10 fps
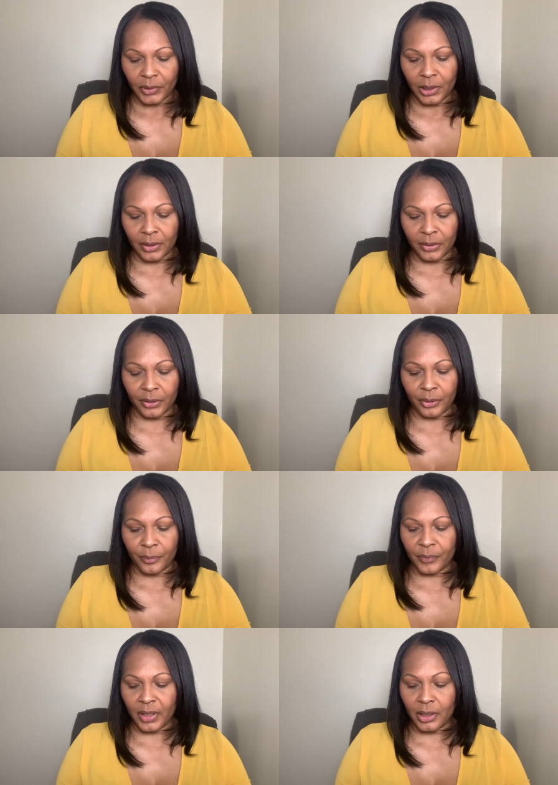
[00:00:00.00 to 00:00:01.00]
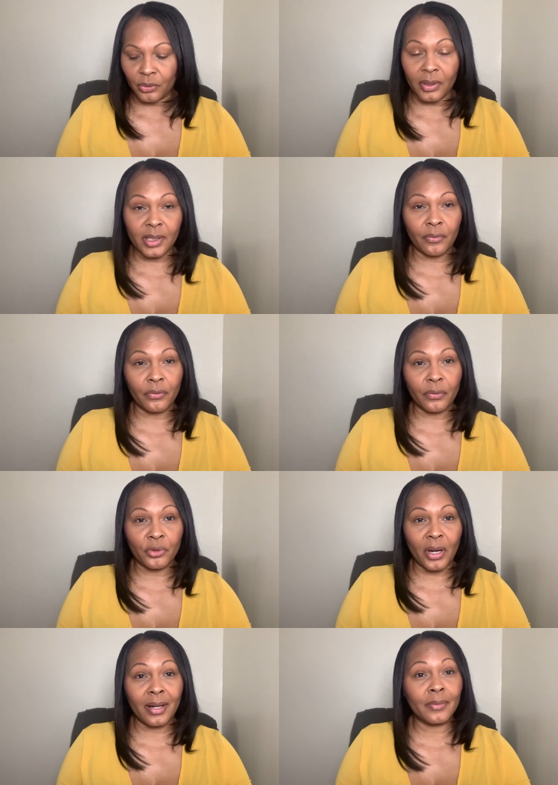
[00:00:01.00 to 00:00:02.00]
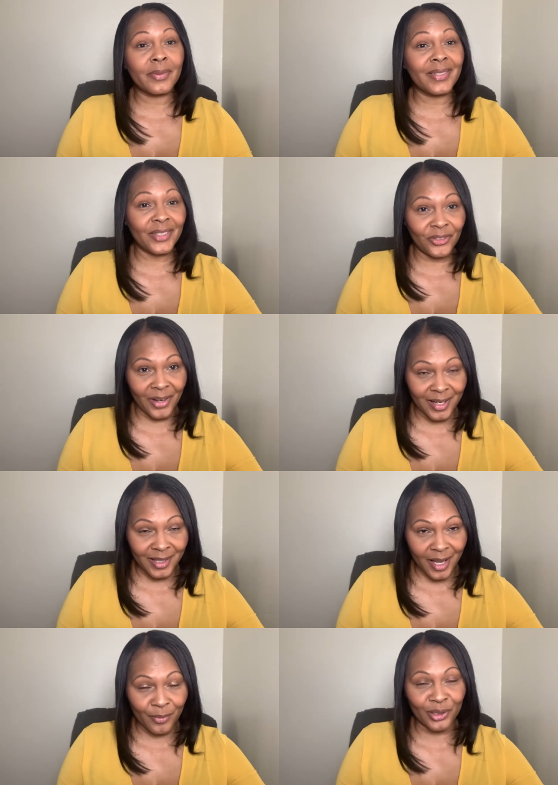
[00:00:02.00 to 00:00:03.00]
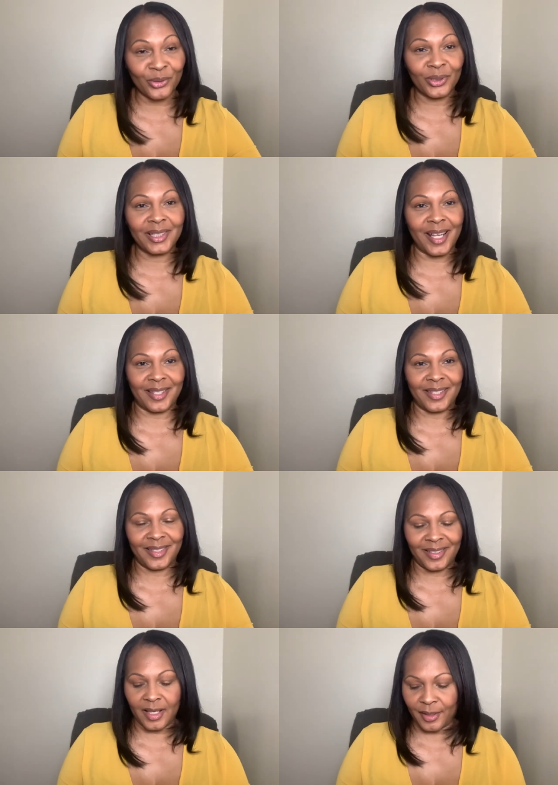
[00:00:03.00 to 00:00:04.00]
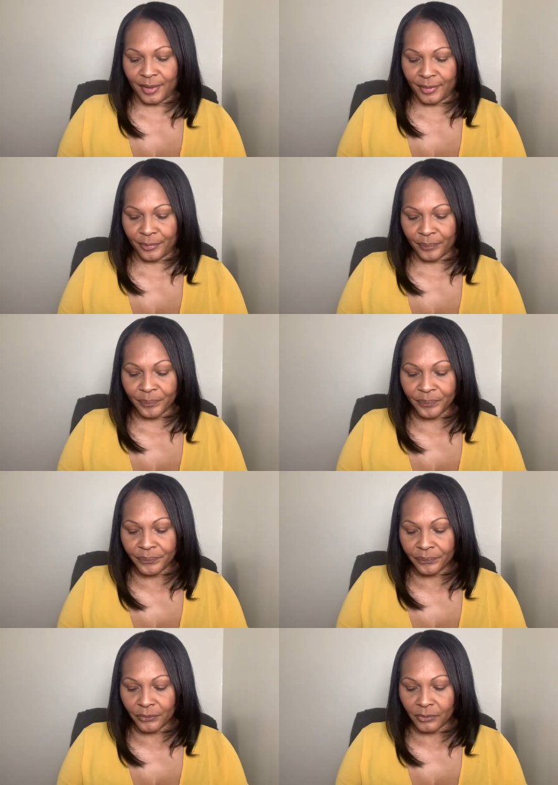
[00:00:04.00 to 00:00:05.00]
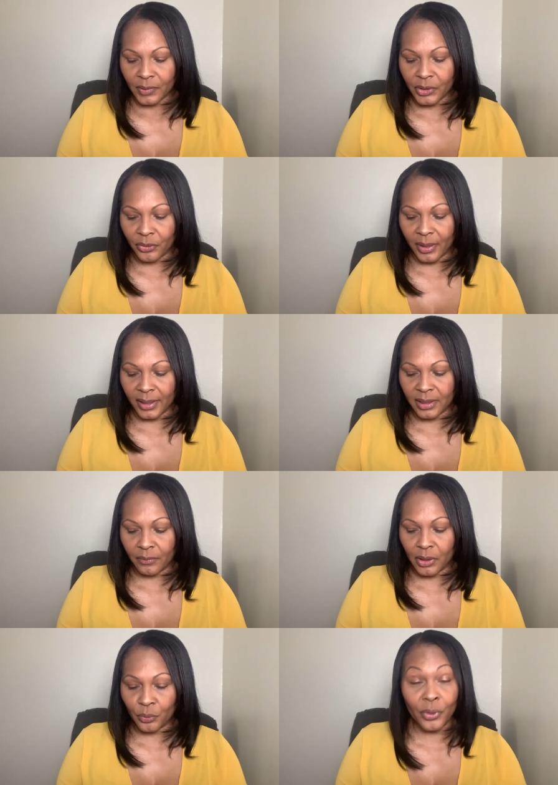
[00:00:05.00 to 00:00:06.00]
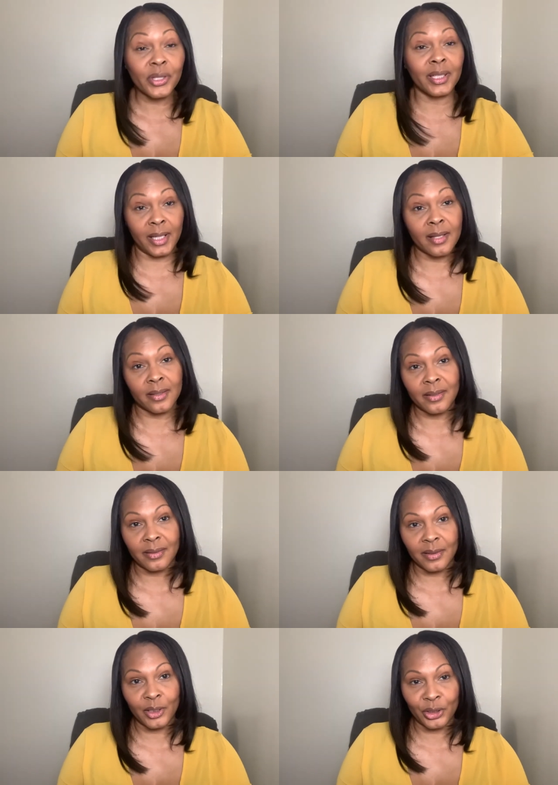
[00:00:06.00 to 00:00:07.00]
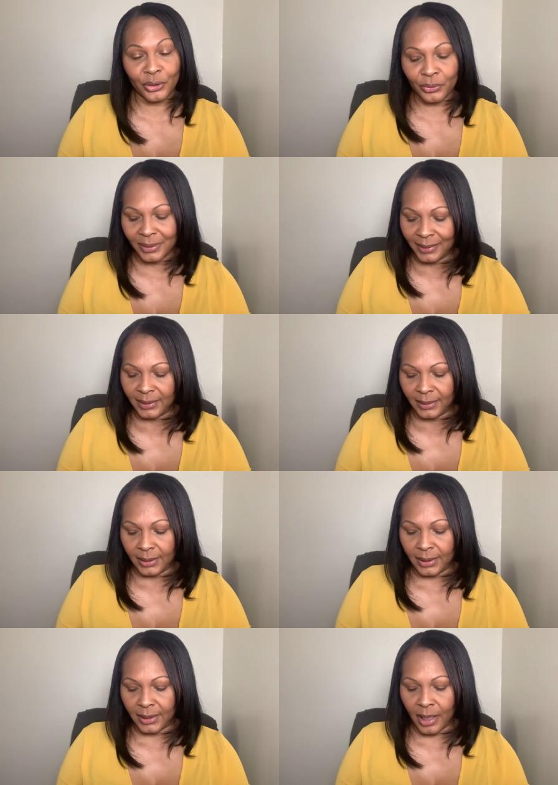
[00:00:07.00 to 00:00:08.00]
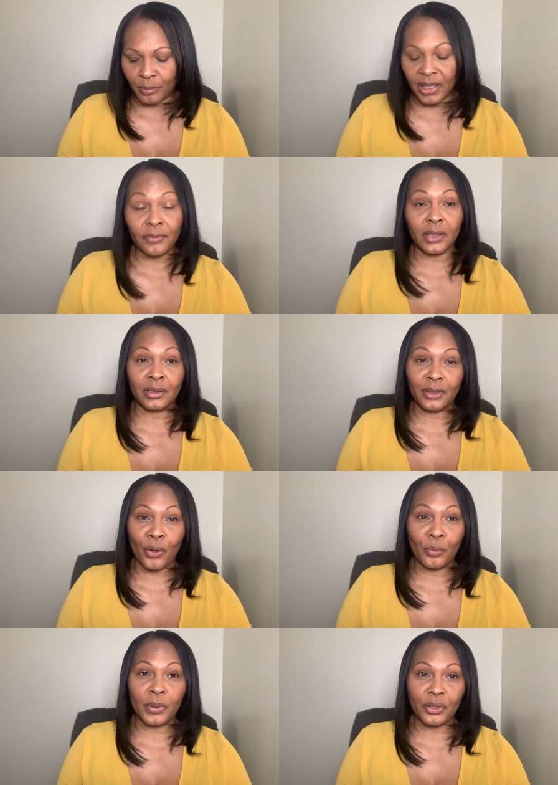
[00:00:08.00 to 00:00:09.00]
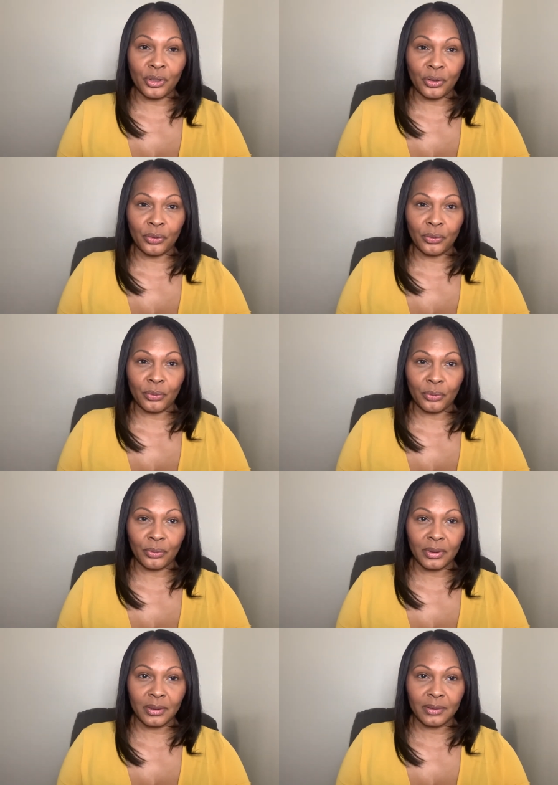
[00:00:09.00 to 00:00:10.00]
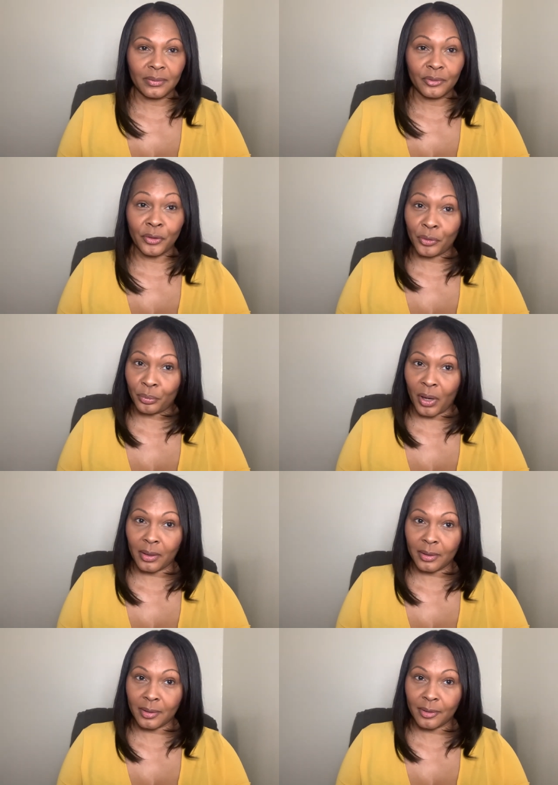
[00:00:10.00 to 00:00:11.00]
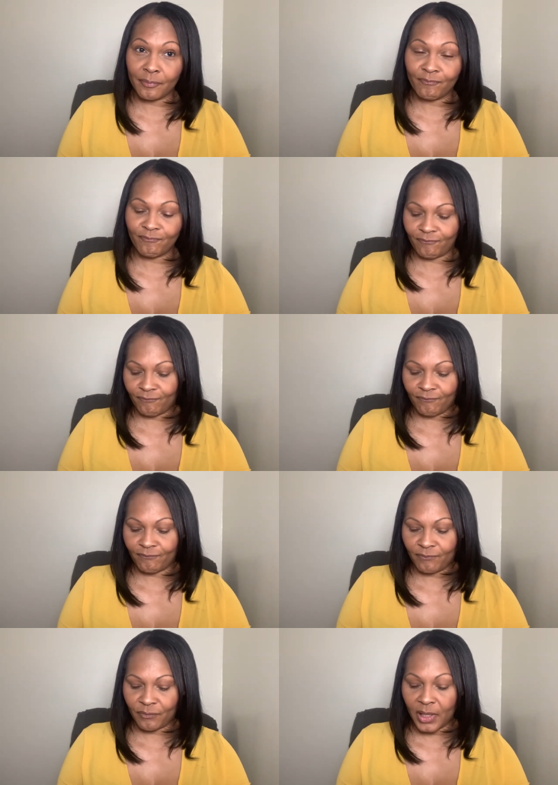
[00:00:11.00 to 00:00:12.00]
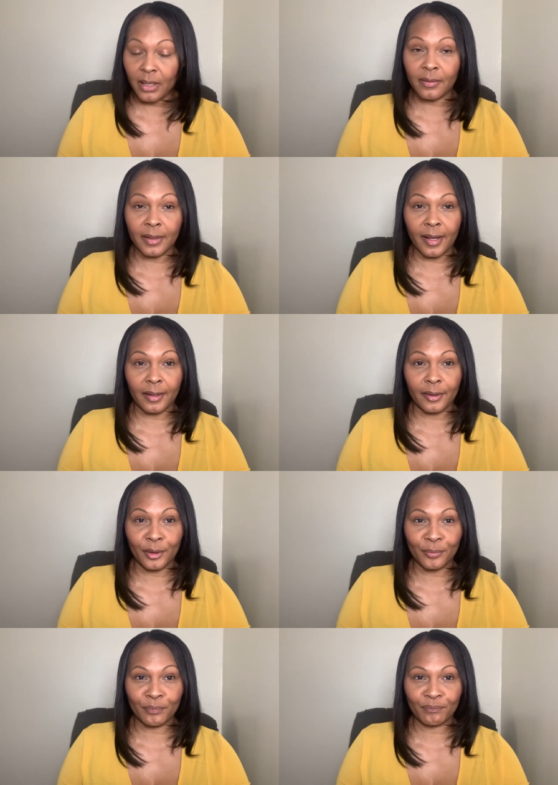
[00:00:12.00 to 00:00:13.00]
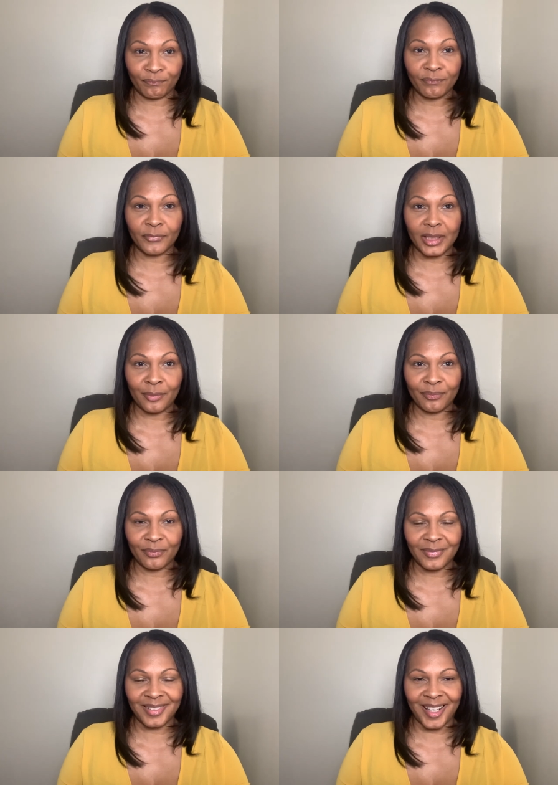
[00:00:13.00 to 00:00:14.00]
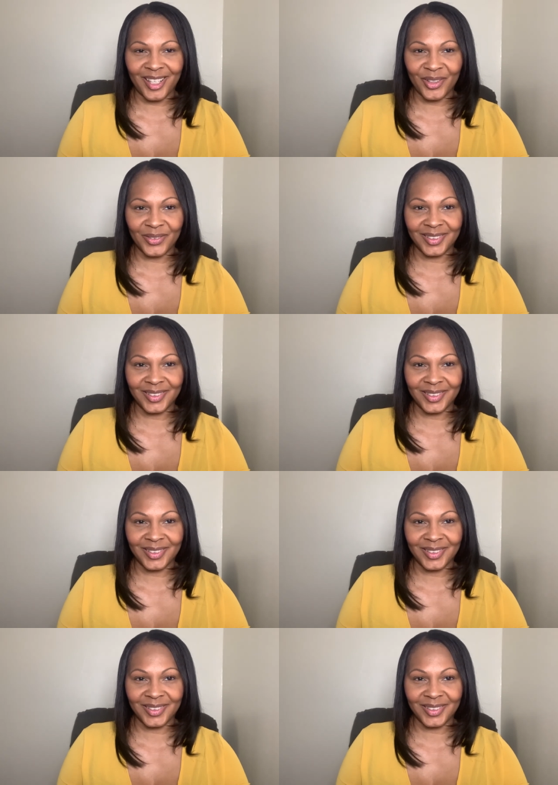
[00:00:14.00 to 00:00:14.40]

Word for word: Um, and do I suffer from dryness? Dryness, absolutely, yes. Um, certain activities worsen it? Yes, they do. And I'm definitely open to different products, anything that can help. Yep, thank you.